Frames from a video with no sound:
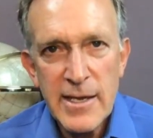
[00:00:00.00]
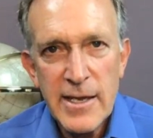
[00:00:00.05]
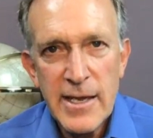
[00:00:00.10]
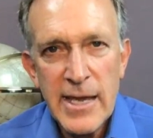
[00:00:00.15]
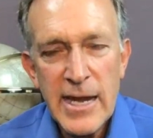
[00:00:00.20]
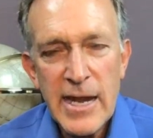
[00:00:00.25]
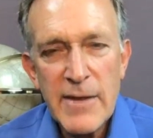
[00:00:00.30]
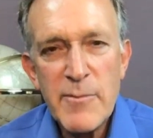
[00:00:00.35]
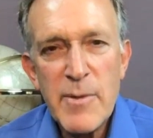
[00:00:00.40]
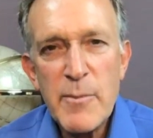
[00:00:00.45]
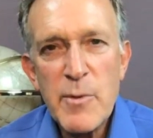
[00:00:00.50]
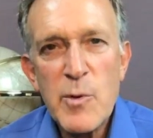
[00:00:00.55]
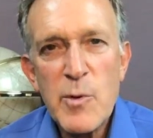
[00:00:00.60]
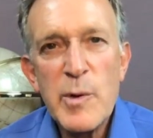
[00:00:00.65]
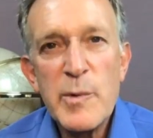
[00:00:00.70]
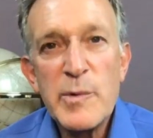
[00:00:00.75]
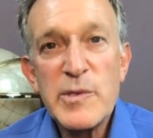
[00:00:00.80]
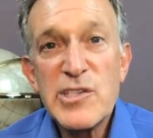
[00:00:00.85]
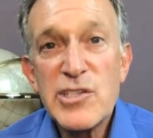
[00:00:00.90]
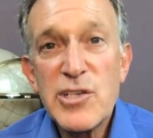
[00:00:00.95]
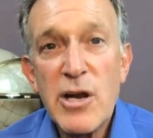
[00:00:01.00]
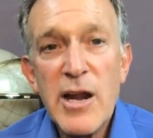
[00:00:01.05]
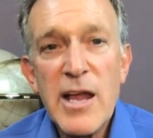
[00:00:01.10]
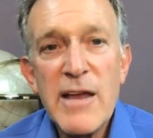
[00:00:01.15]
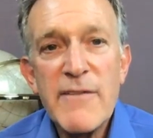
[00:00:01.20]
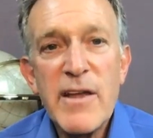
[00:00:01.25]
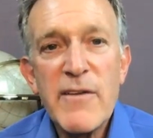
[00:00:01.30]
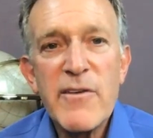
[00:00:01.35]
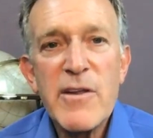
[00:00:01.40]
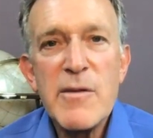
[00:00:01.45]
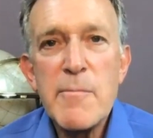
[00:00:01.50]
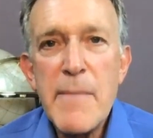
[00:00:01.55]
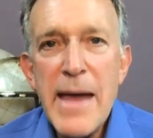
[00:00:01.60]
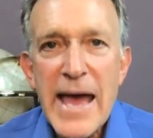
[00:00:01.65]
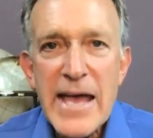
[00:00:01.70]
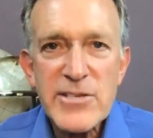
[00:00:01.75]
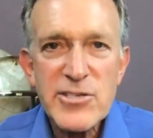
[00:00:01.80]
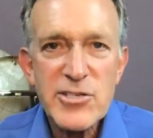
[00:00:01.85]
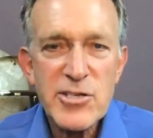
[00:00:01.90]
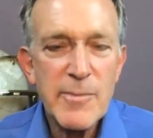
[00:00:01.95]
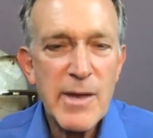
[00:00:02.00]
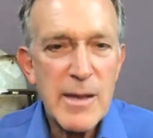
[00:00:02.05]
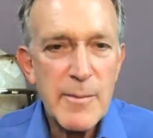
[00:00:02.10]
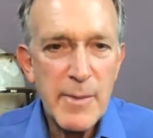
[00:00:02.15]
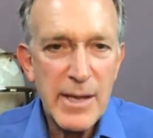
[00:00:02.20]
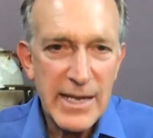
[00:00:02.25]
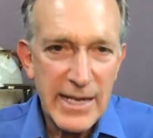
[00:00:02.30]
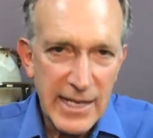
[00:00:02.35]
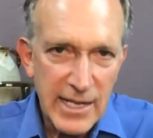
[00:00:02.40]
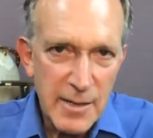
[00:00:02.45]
And I remember we would start off every mastermind meeting.